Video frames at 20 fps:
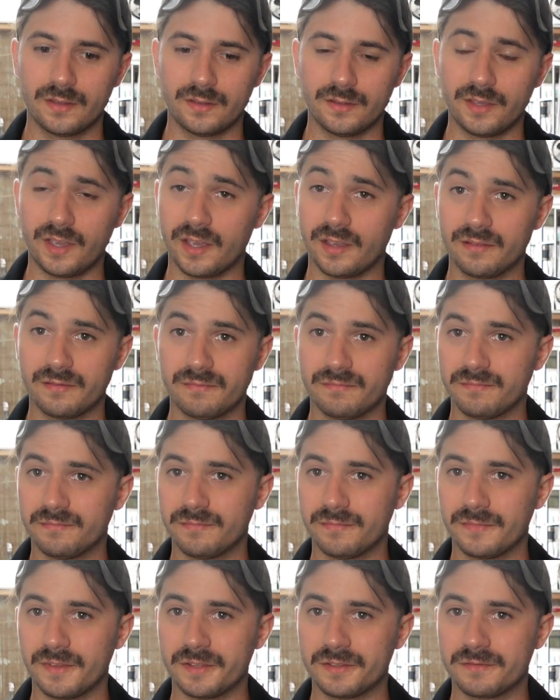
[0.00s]
yeah,
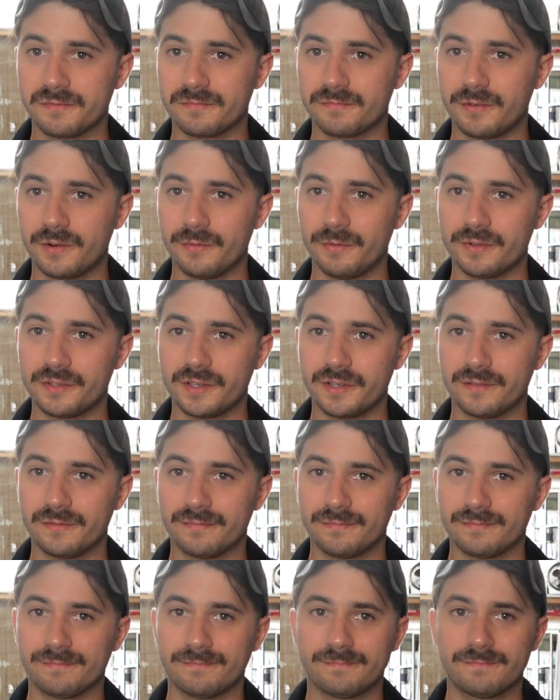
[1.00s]
that's pretty much it.
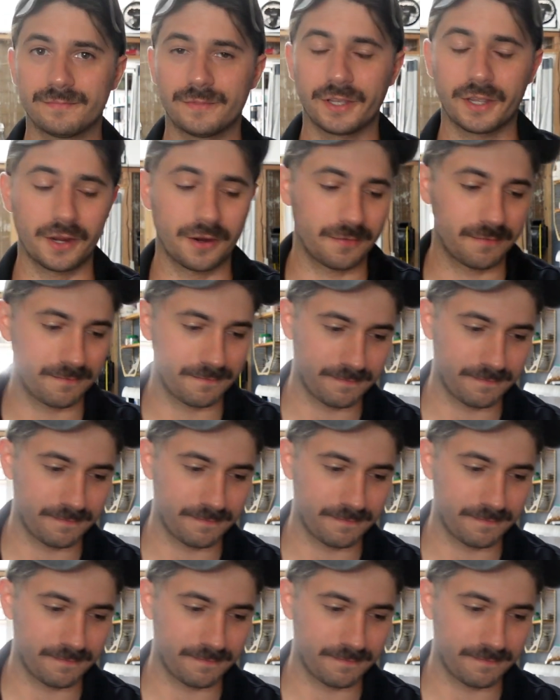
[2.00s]
Take care.